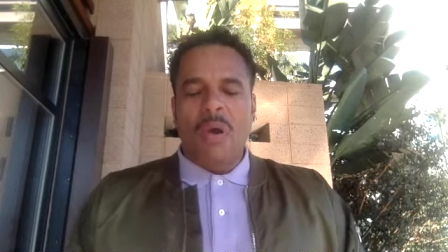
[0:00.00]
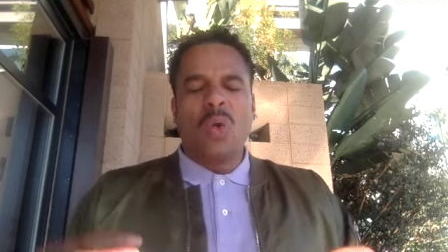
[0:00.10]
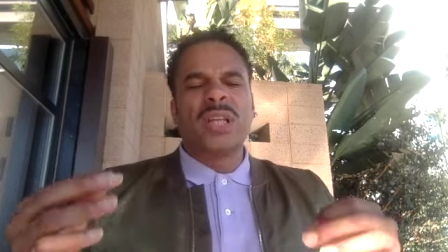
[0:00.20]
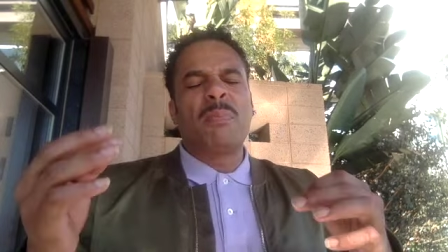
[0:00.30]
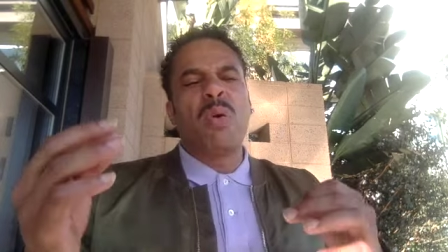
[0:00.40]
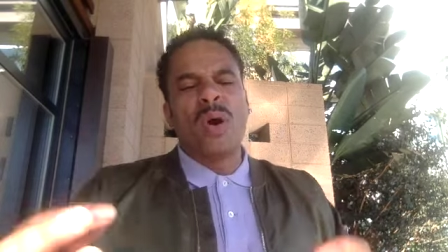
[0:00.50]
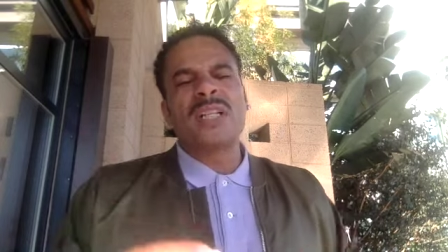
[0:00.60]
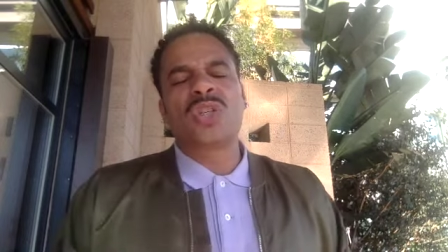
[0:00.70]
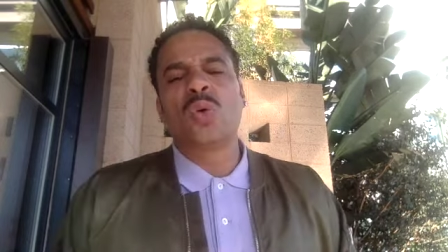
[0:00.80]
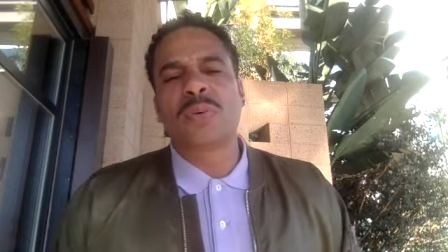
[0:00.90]
Only
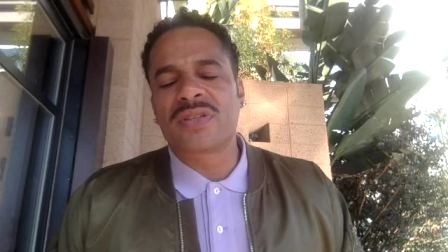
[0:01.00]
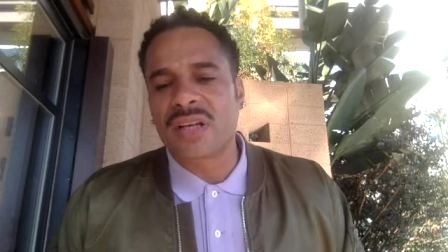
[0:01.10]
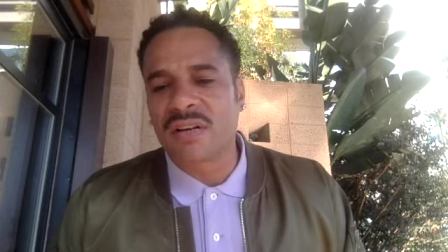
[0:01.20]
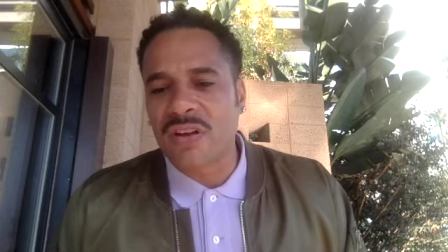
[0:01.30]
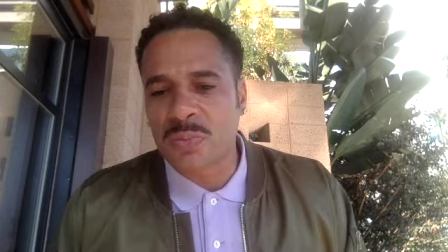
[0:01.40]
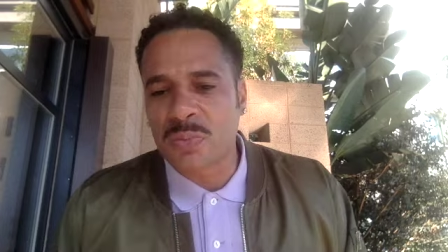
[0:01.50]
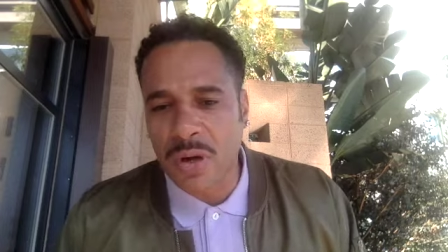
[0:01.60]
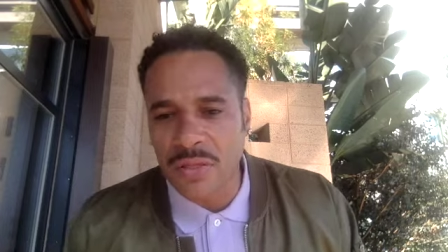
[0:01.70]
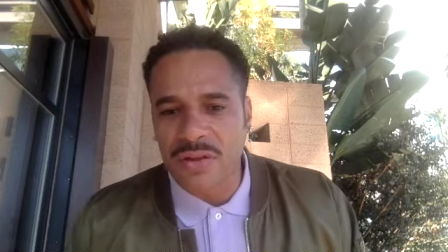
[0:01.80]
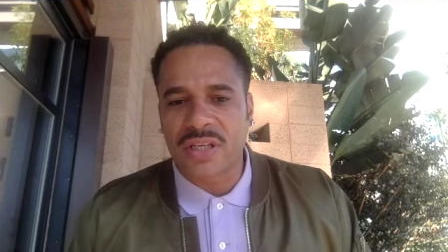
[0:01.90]
0.2% of us
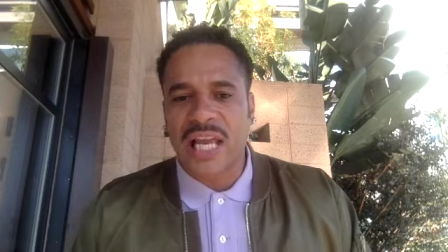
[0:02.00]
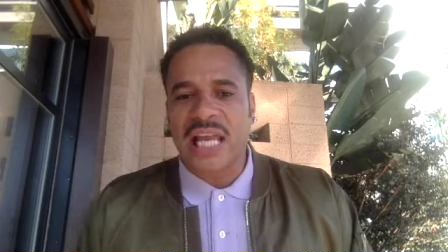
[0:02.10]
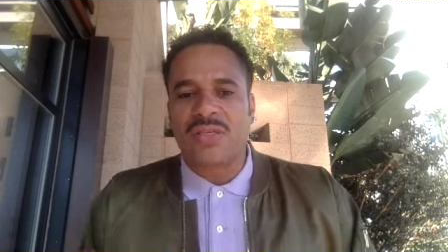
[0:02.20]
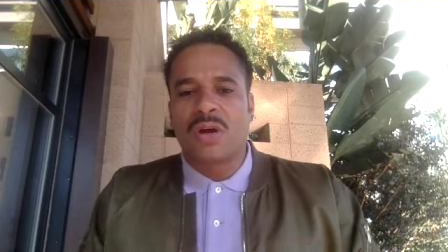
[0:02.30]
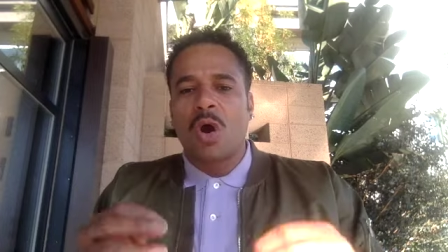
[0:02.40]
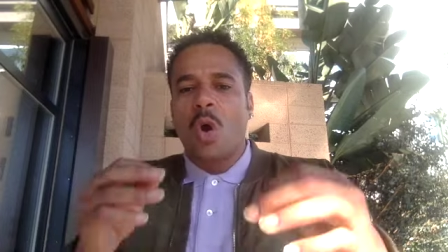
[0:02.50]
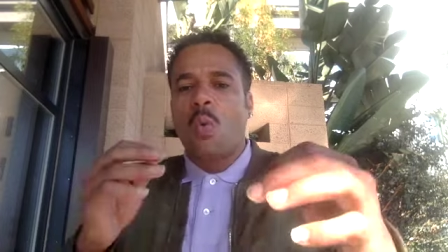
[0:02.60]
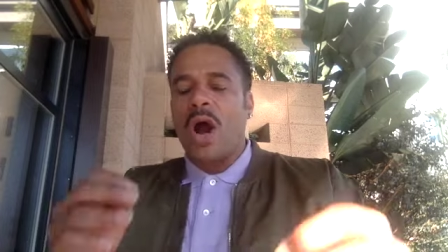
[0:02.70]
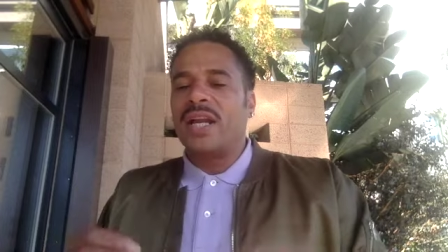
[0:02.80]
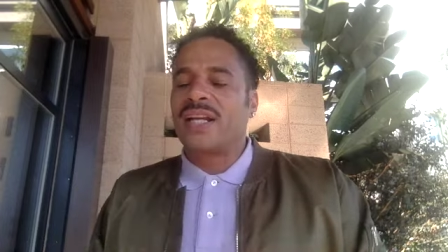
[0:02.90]
brothers in the
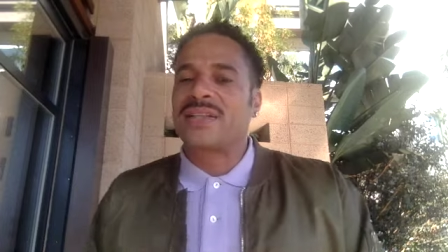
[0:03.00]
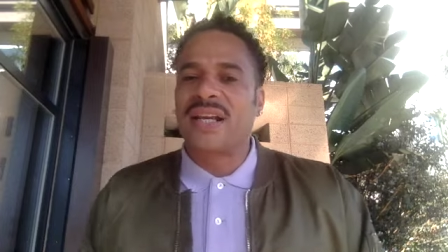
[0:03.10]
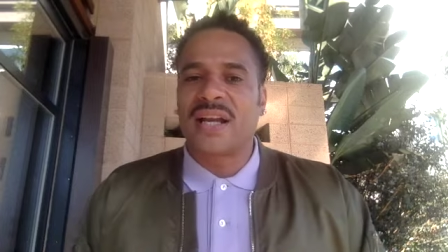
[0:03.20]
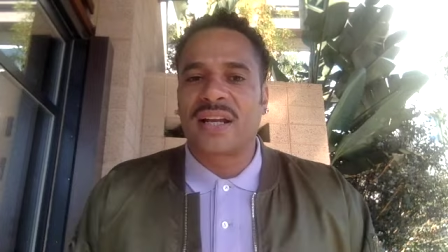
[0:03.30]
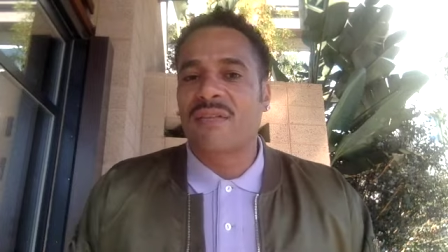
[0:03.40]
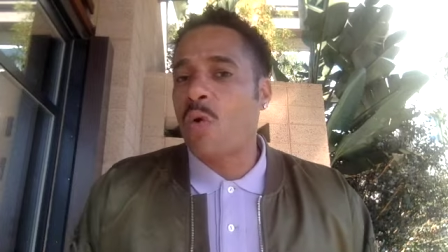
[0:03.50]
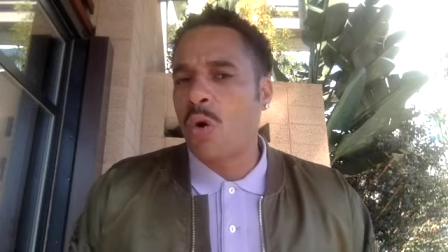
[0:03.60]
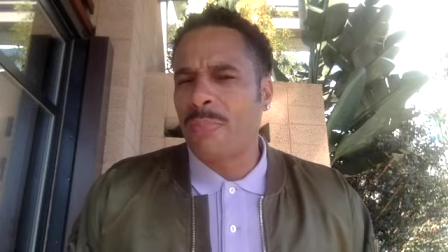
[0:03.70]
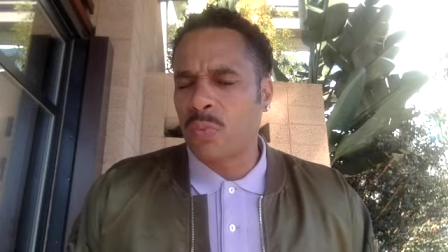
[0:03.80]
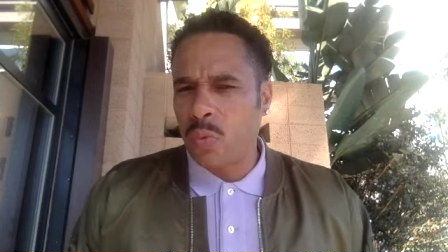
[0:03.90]
white executive
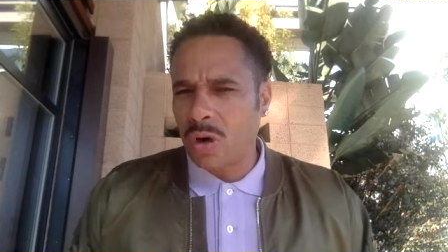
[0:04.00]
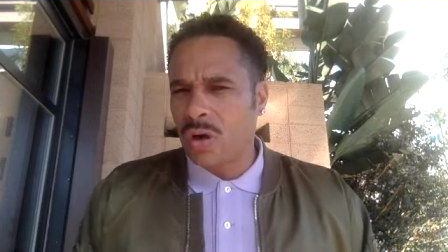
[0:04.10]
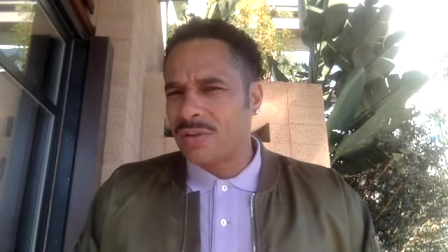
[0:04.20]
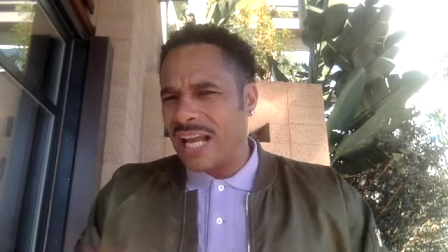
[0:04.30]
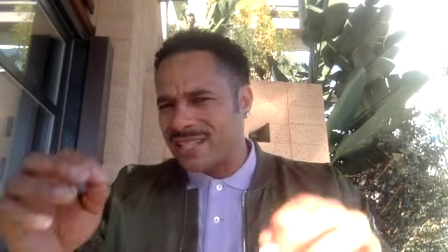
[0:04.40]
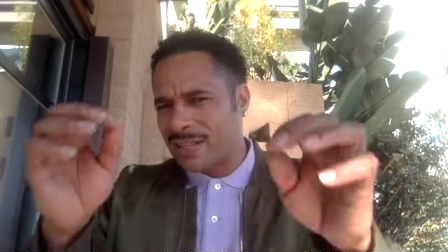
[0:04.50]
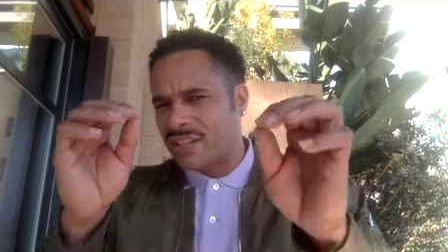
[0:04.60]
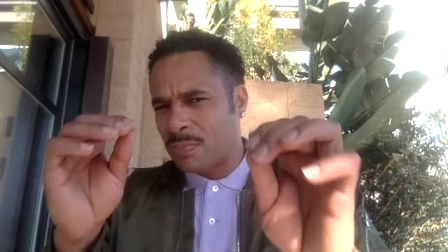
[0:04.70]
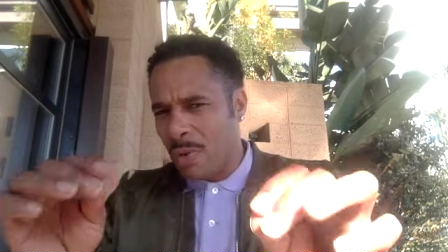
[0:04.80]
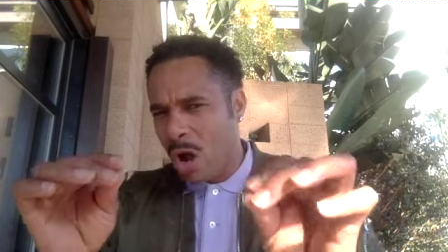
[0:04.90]
corporate world. That's a
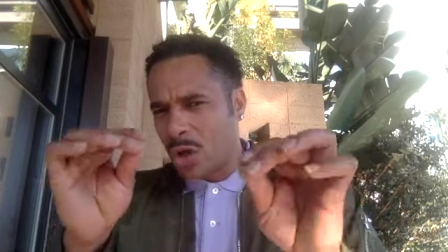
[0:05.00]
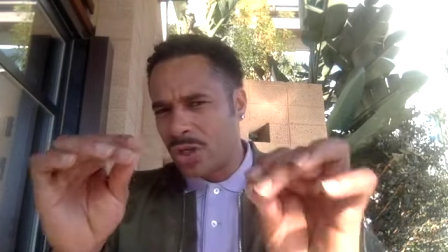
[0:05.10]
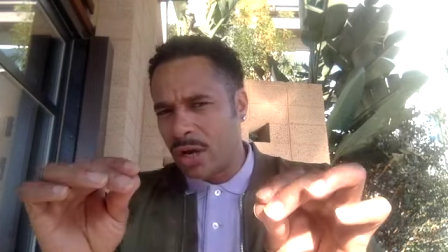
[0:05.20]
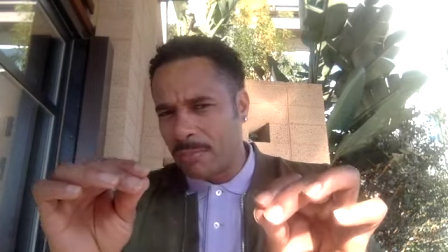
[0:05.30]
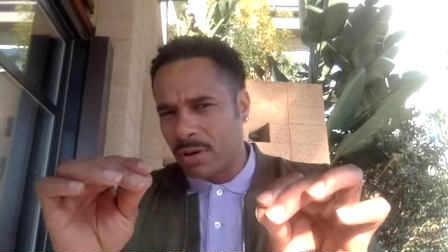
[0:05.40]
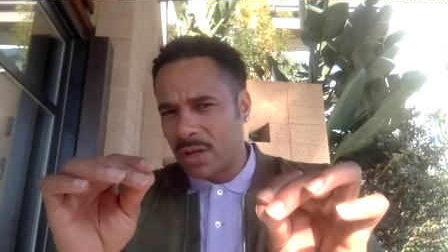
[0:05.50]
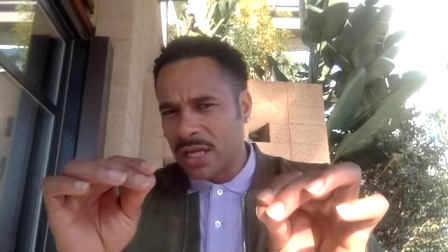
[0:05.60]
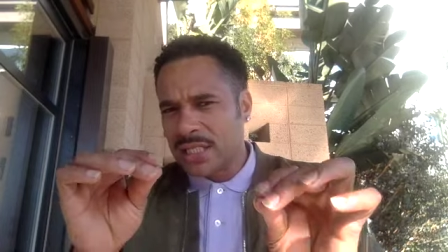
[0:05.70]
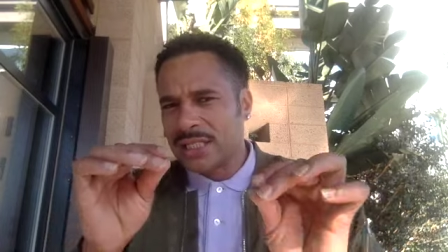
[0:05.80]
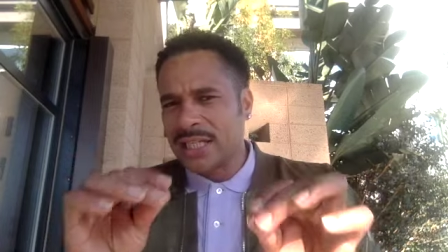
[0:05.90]
small number.
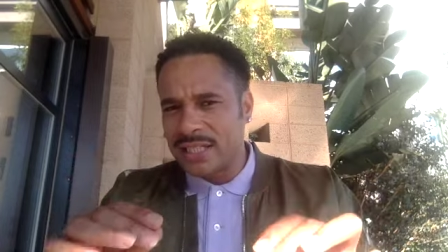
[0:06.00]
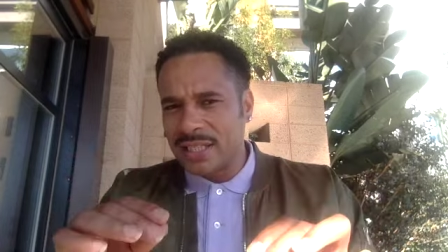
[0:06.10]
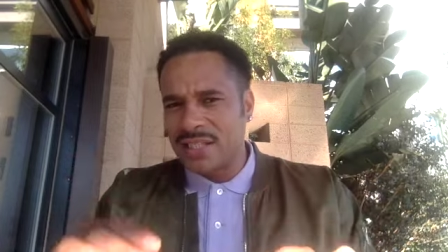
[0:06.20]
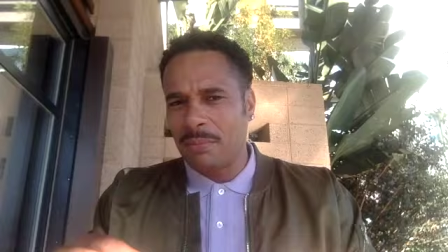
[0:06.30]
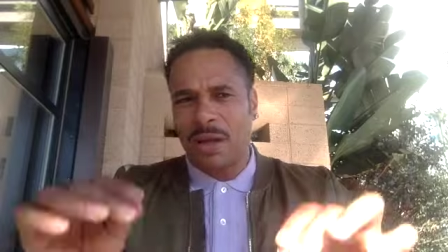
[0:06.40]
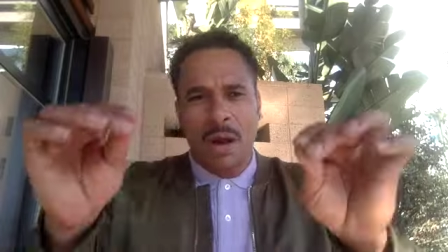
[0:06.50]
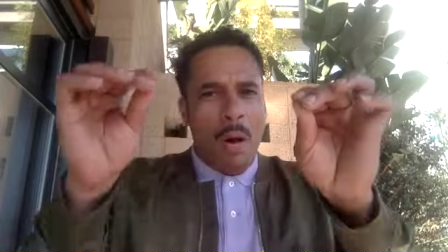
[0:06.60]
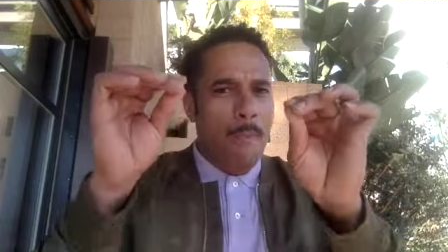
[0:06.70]
Listen to me.